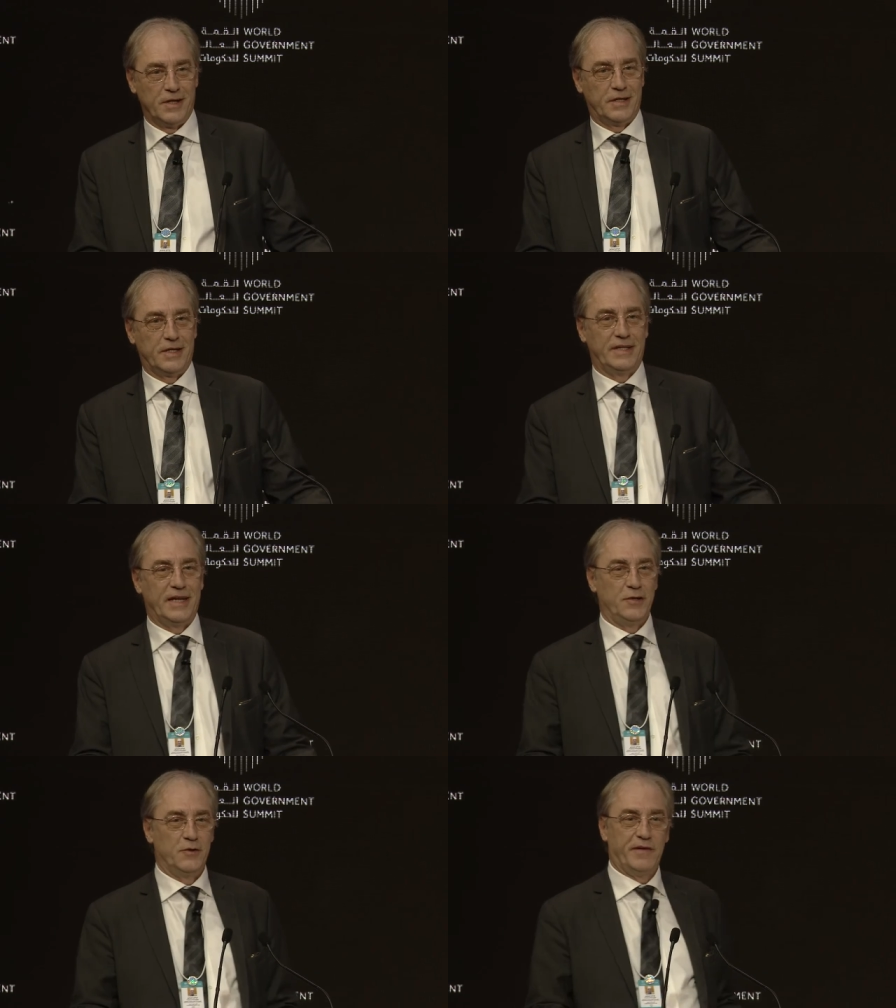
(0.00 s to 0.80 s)
that
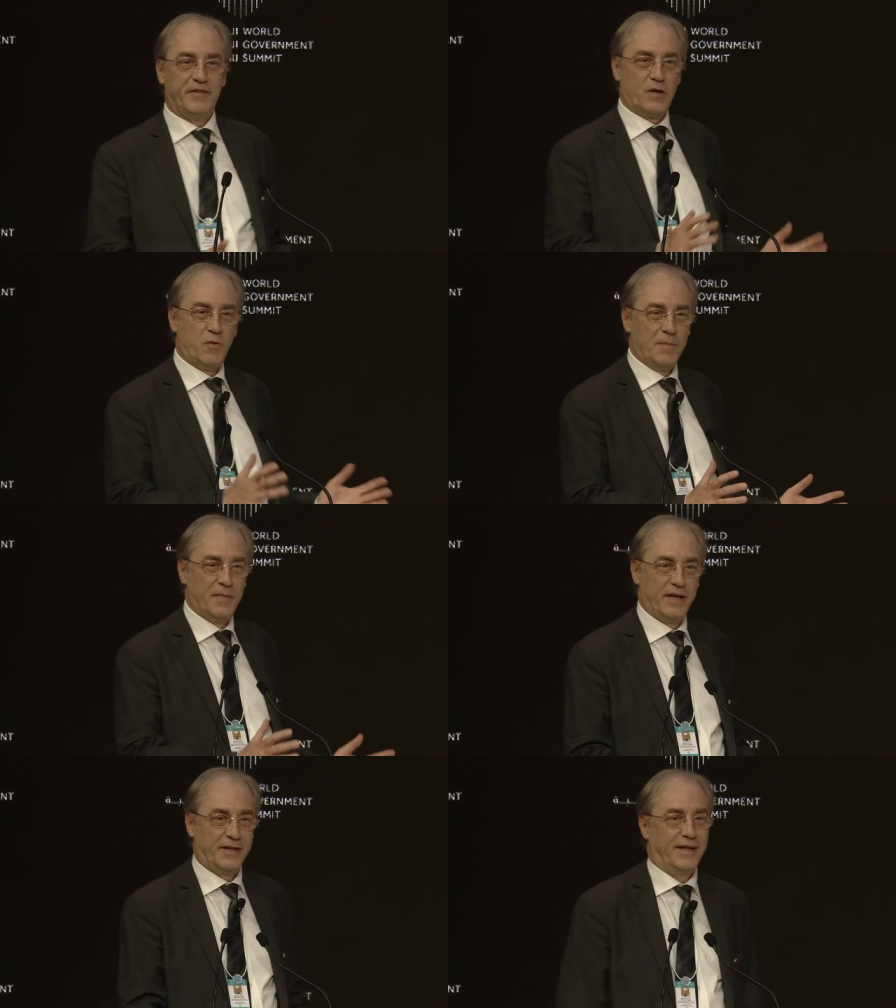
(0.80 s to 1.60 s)
then you have
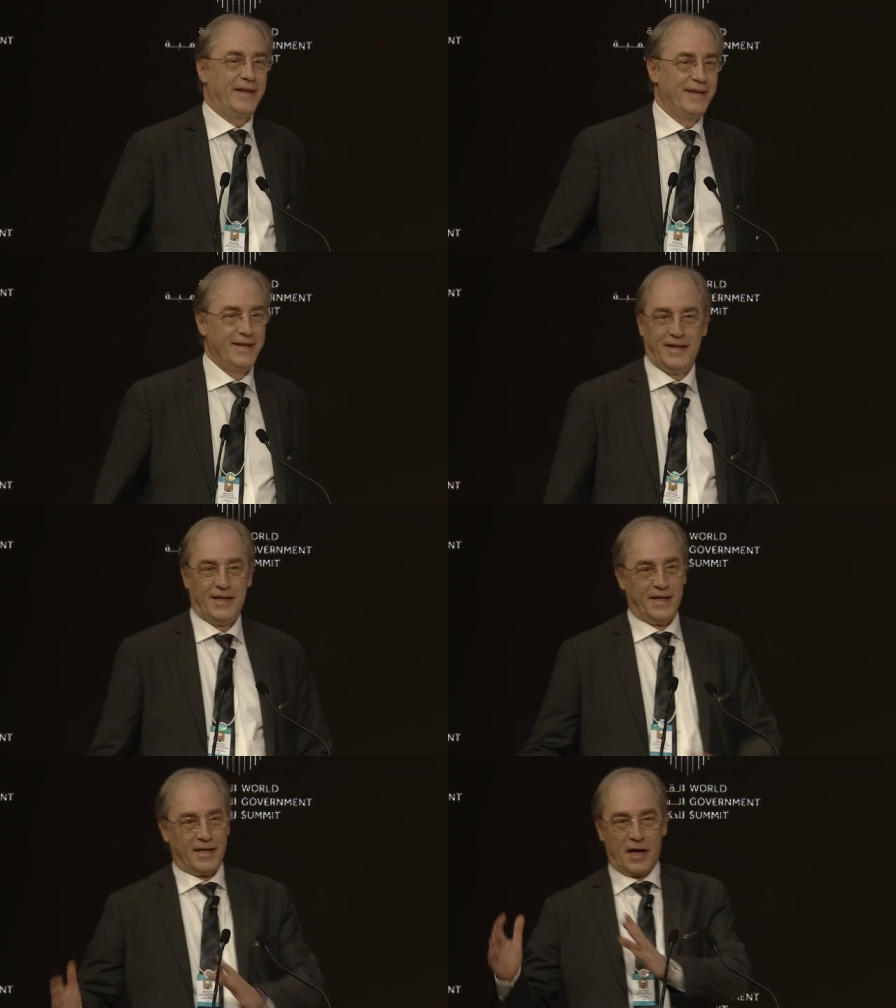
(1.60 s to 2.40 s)
equipment
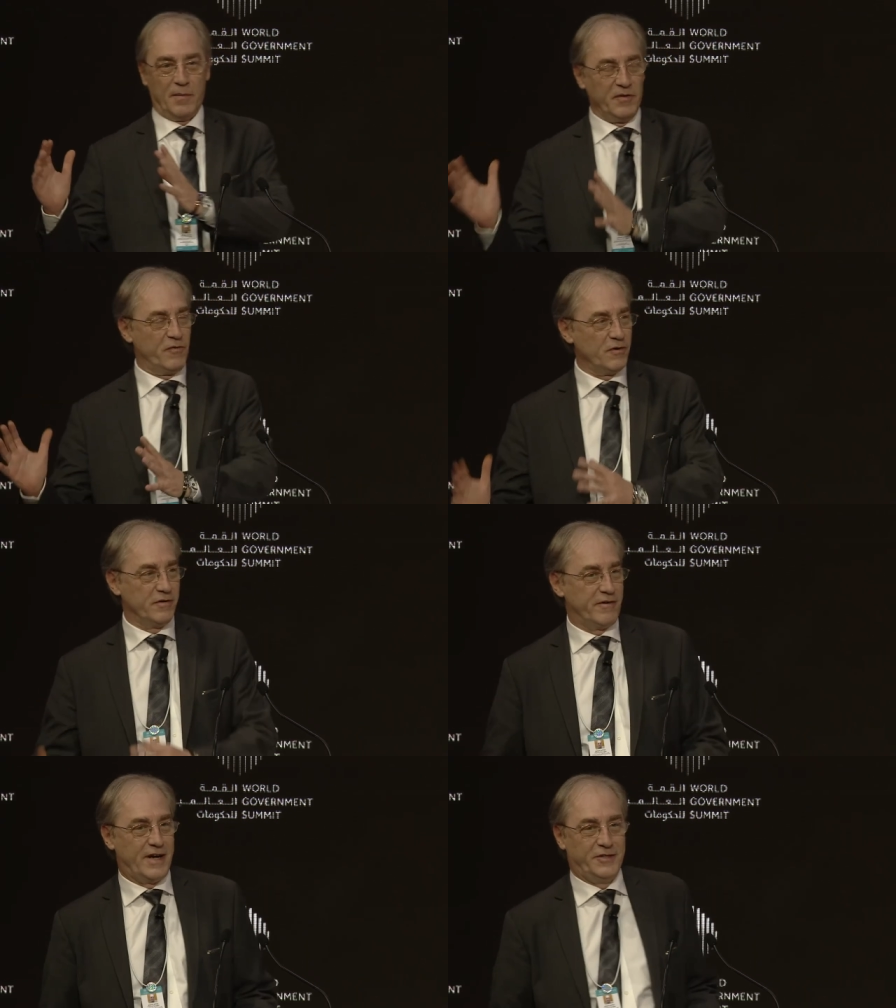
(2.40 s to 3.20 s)
coming
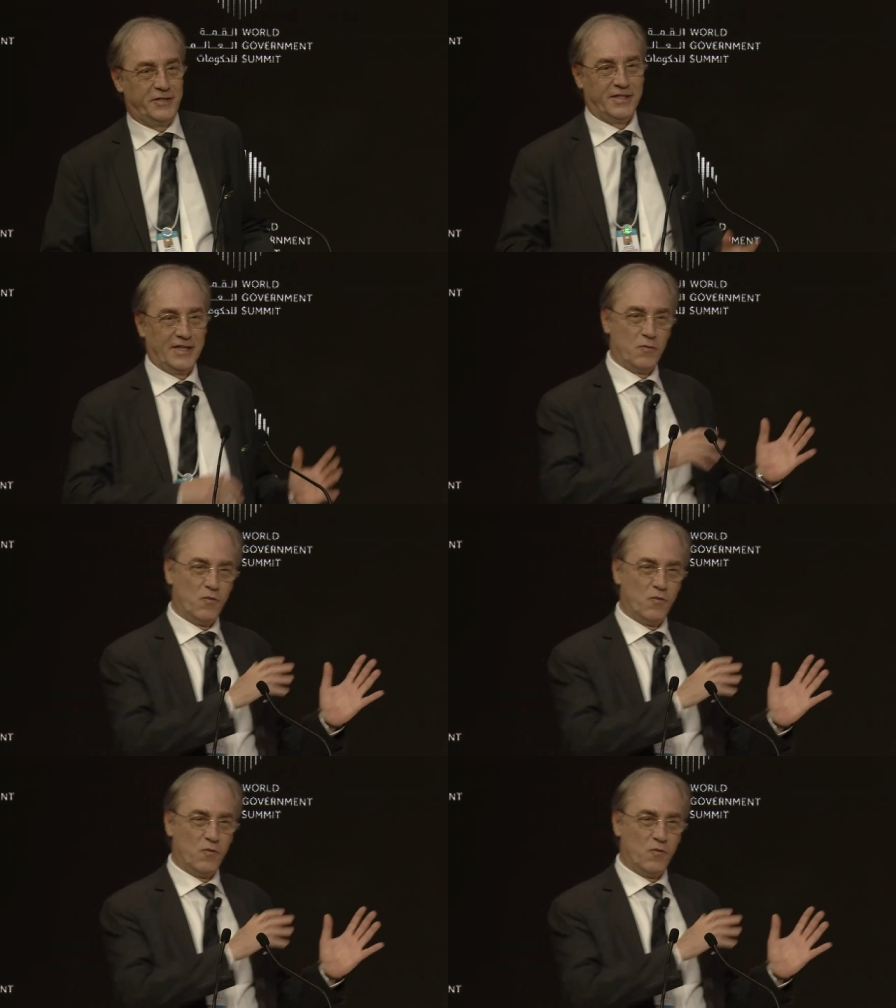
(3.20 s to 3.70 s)
from the Russian that